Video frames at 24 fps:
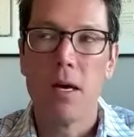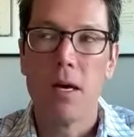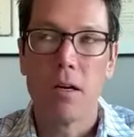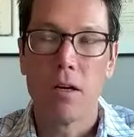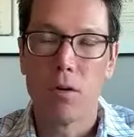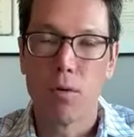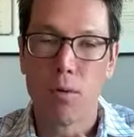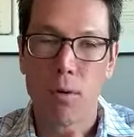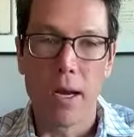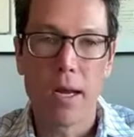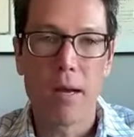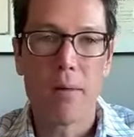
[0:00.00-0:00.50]

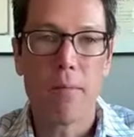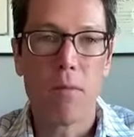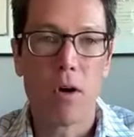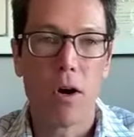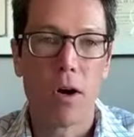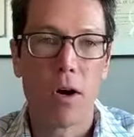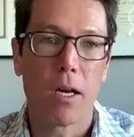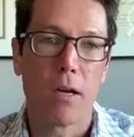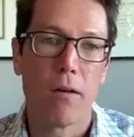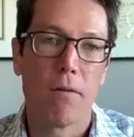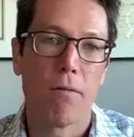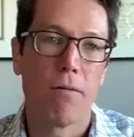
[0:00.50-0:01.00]
great
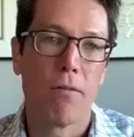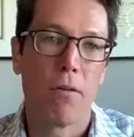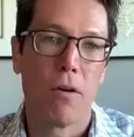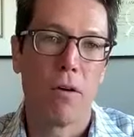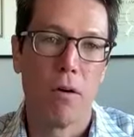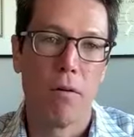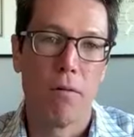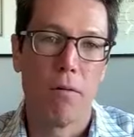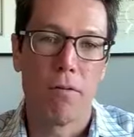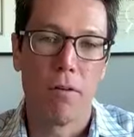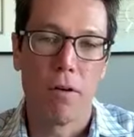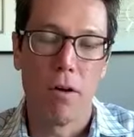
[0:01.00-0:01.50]
market
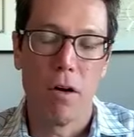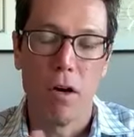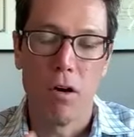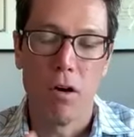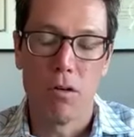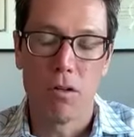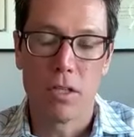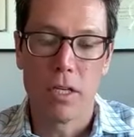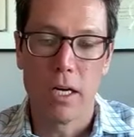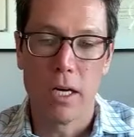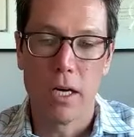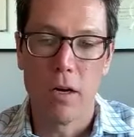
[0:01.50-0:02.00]
for, for
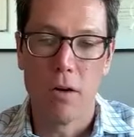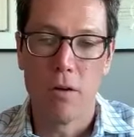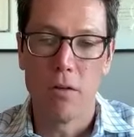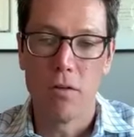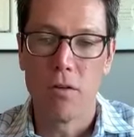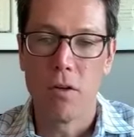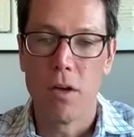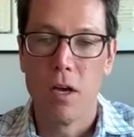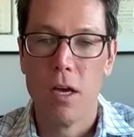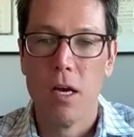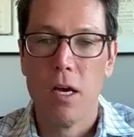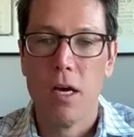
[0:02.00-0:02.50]
hotels.
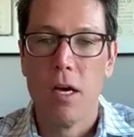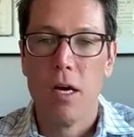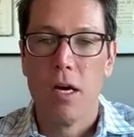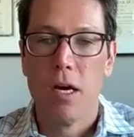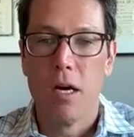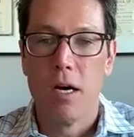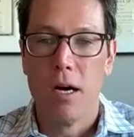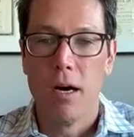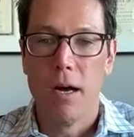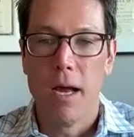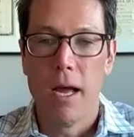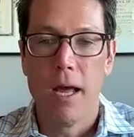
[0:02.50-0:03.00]

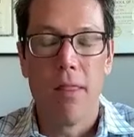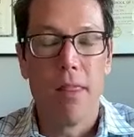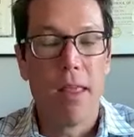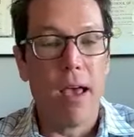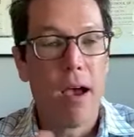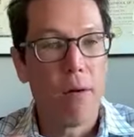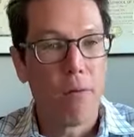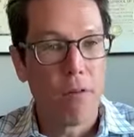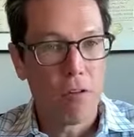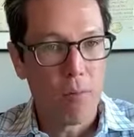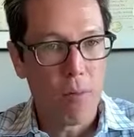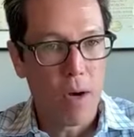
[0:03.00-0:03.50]
Uh, and
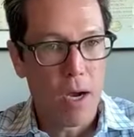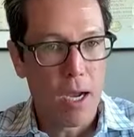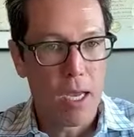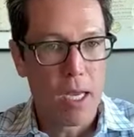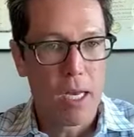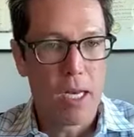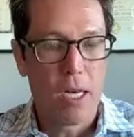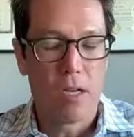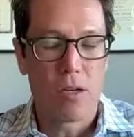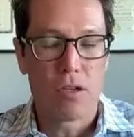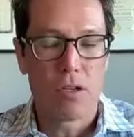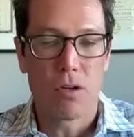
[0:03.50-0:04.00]
that was my
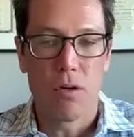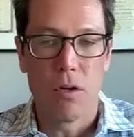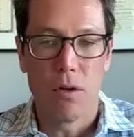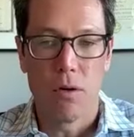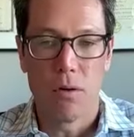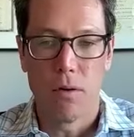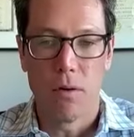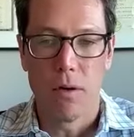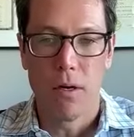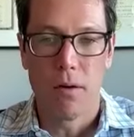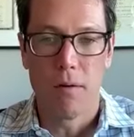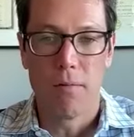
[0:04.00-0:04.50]

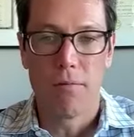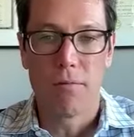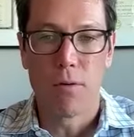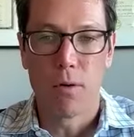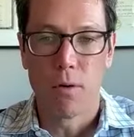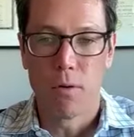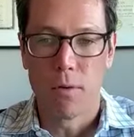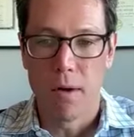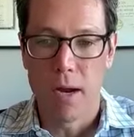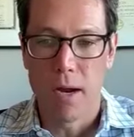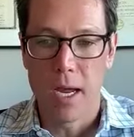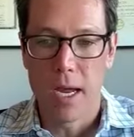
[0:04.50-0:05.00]
initial uh,
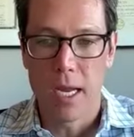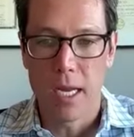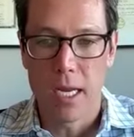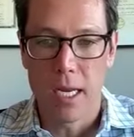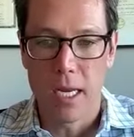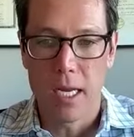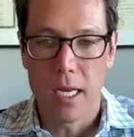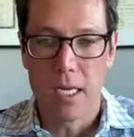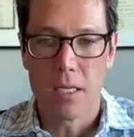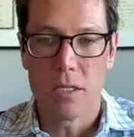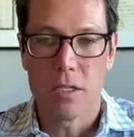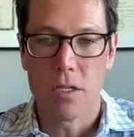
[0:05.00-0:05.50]
foray
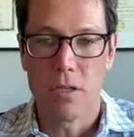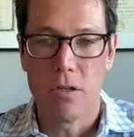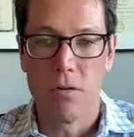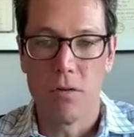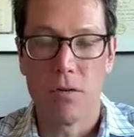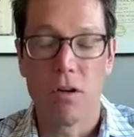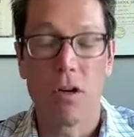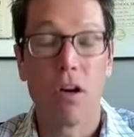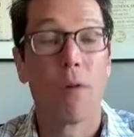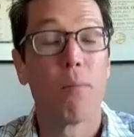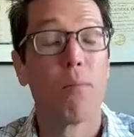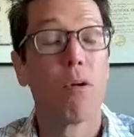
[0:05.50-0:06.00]
into
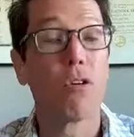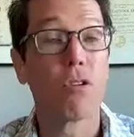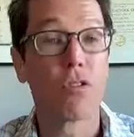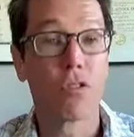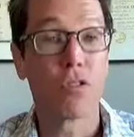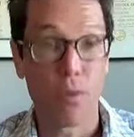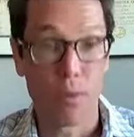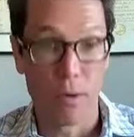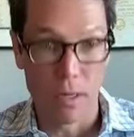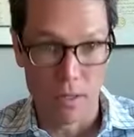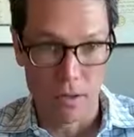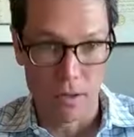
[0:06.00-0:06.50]
commercial
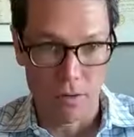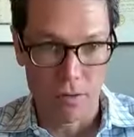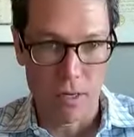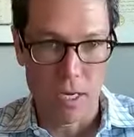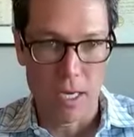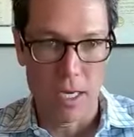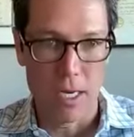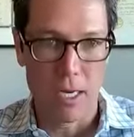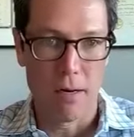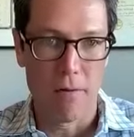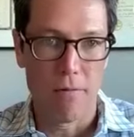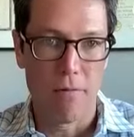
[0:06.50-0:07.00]
real
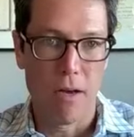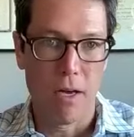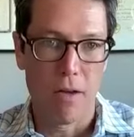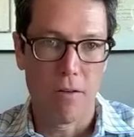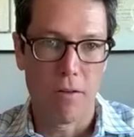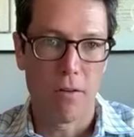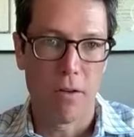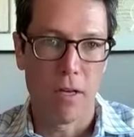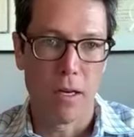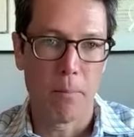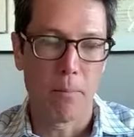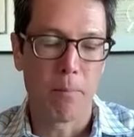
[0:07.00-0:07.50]
estate
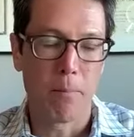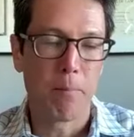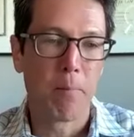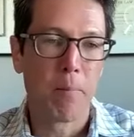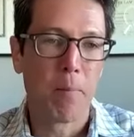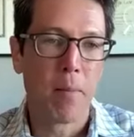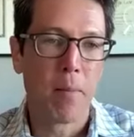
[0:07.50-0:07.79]
investing.